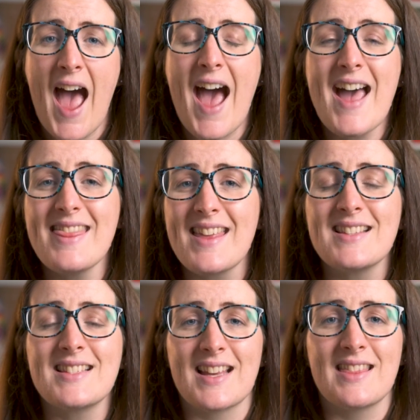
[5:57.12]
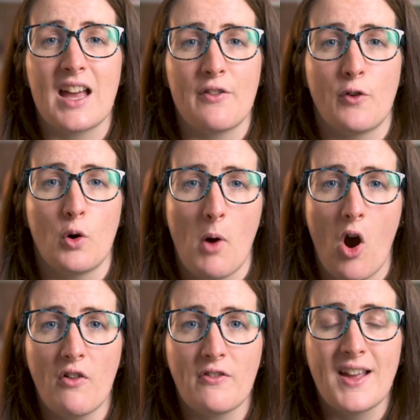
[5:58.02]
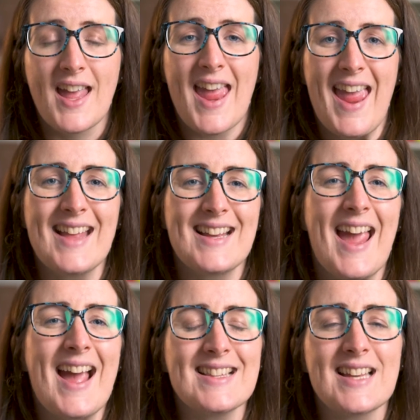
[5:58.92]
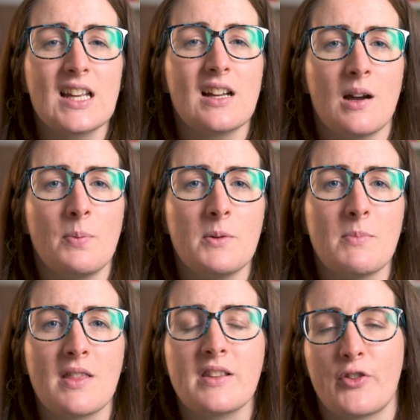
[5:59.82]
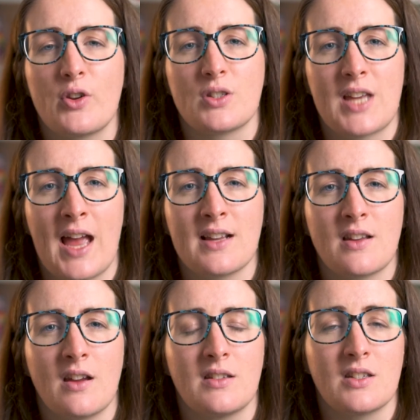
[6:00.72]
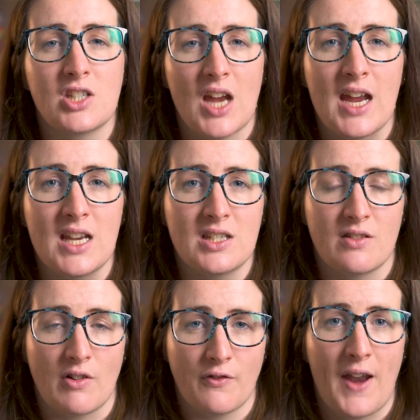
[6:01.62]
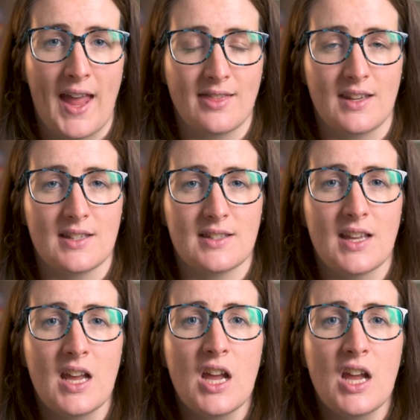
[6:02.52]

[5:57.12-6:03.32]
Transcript: and then send that form off. It can take a couple of months for your tax code to change to reflect this.